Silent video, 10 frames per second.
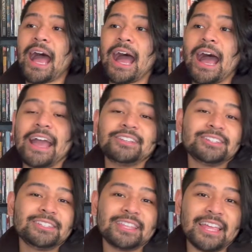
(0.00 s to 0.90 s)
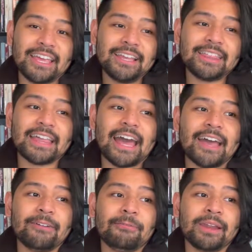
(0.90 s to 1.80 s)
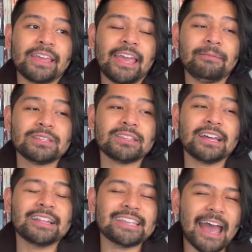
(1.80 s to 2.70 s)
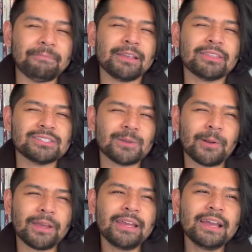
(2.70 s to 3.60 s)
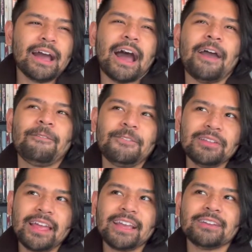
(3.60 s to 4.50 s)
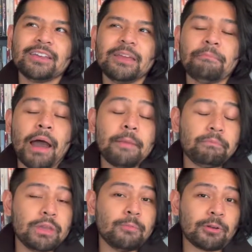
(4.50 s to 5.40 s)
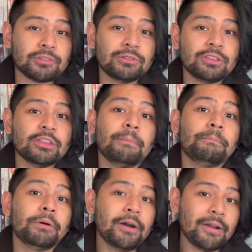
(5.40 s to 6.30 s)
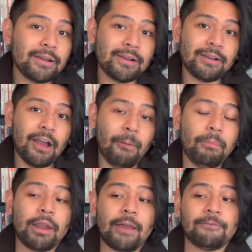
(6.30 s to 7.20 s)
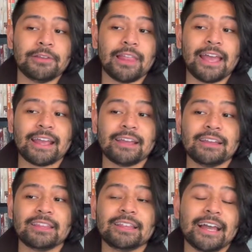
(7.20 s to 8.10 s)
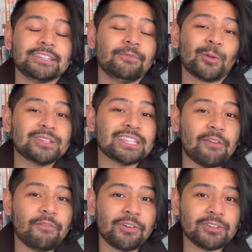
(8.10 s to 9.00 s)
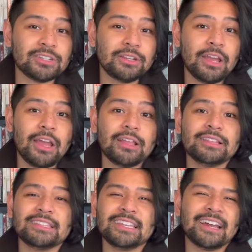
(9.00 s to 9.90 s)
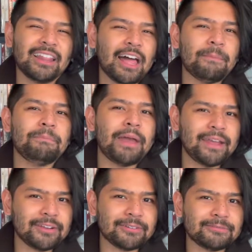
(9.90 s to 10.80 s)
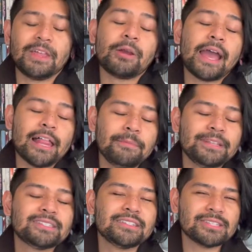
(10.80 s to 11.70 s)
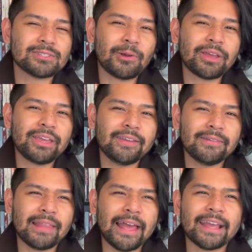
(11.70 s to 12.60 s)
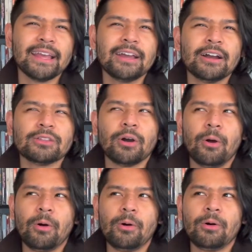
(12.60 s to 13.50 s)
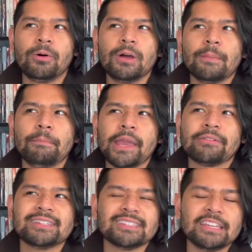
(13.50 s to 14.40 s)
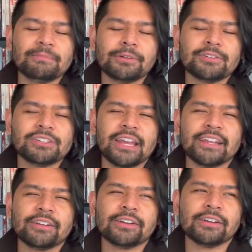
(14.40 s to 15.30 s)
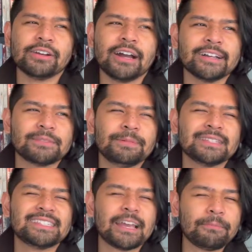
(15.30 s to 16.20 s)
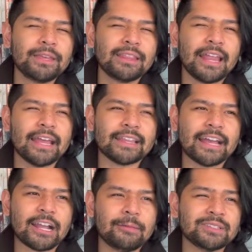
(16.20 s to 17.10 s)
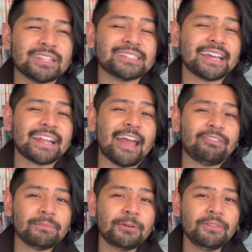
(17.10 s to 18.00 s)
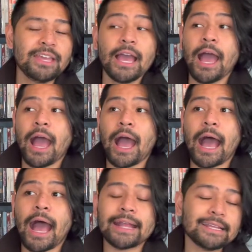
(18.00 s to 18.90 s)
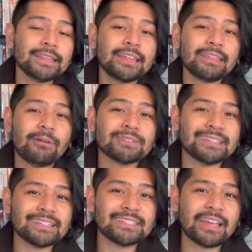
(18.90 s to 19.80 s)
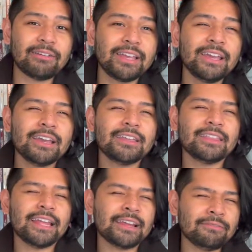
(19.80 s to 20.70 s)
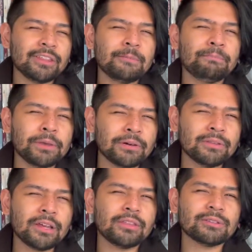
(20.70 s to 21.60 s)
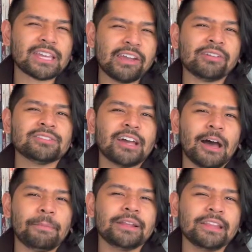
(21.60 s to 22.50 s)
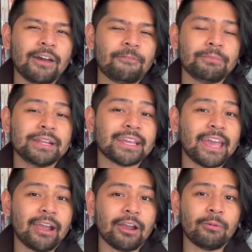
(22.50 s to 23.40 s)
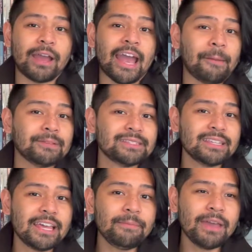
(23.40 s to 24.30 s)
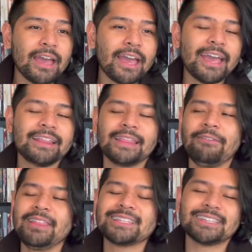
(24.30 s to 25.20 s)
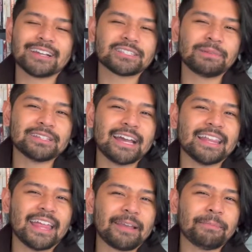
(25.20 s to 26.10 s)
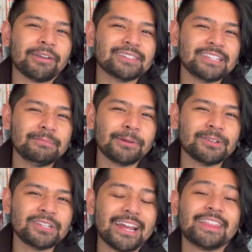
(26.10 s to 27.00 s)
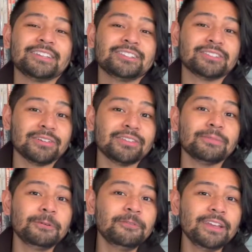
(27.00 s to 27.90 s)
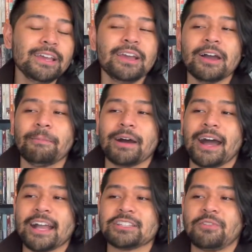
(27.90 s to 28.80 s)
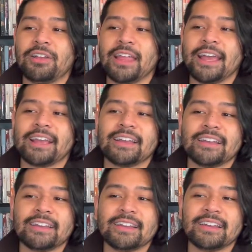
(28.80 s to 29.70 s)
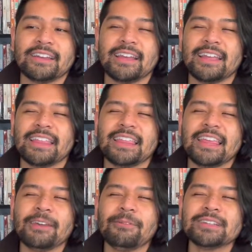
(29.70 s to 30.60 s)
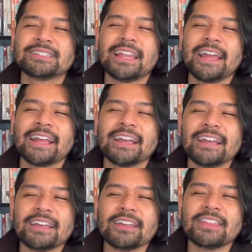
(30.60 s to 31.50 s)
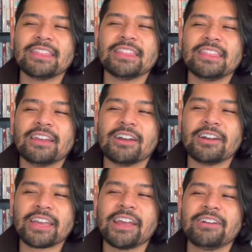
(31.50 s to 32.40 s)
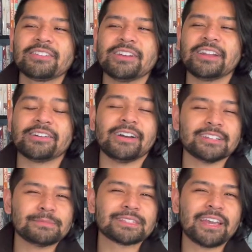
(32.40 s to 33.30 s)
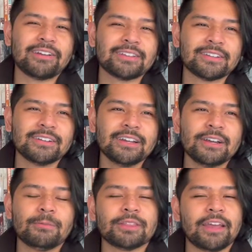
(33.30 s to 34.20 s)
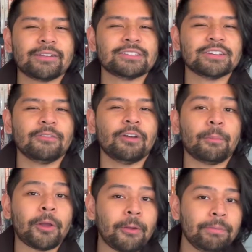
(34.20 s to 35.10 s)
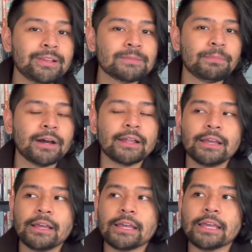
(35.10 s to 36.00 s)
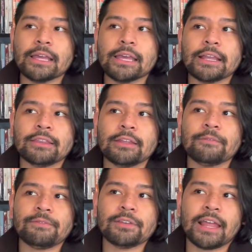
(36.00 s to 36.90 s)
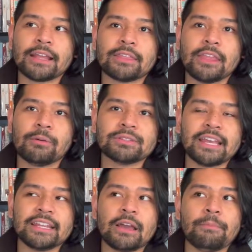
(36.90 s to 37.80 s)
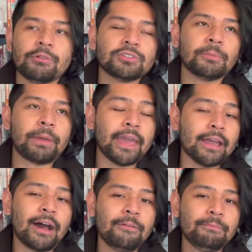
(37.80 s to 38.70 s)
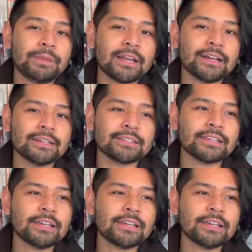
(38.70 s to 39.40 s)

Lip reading: I just think that when it came to the adapting of the story, I feel like it might be more true to the book, but I feel like the 1947 version did it a lot better. There are elements to the story here, like the whole Mary Steenburgen and her husband segment, like that comes in the second half of the movie. I didn't think that was necessary. They didn't really build those characters up enough for me to care what happens to them, and that really sucks because I like Mary Steenburgen. I think she's good in the movie, but I just felt like it was like her character and her husband's character were there to serve a purpose, but it didn't feel like there was any emotional payoff because